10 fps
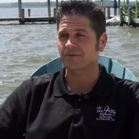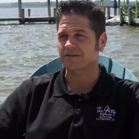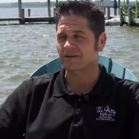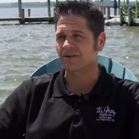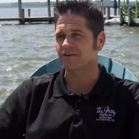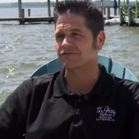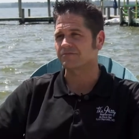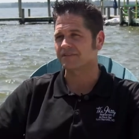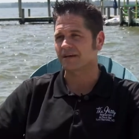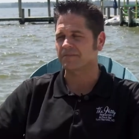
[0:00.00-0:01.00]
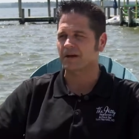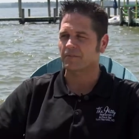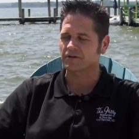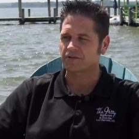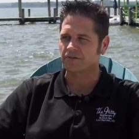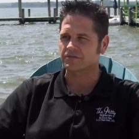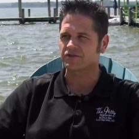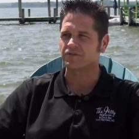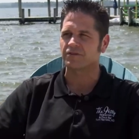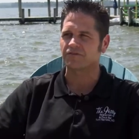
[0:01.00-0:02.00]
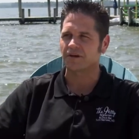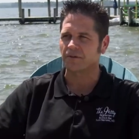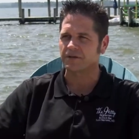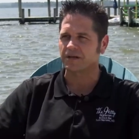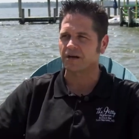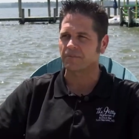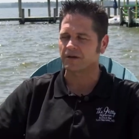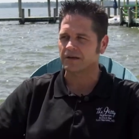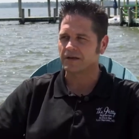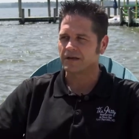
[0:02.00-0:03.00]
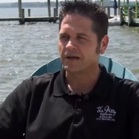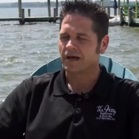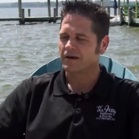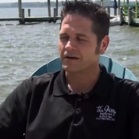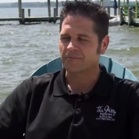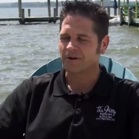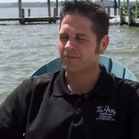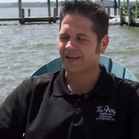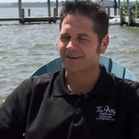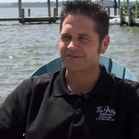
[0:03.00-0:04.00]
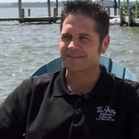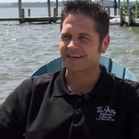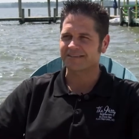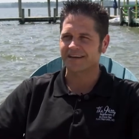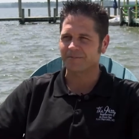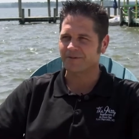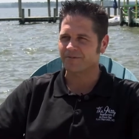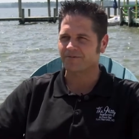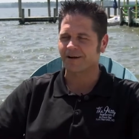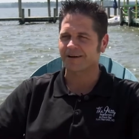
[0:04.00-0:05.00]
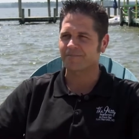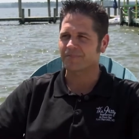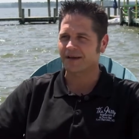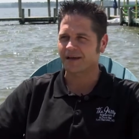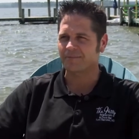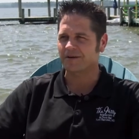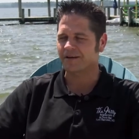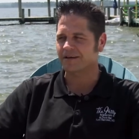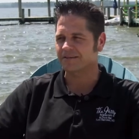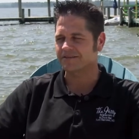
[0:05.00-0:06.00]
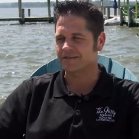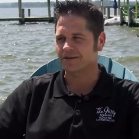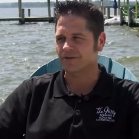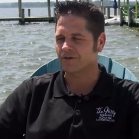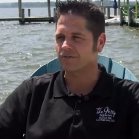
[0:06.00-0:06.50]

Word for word: We were closed from September till June the following year, but I remember like it was yesterday meeting with Ron and Pam and I uh, said, you know what,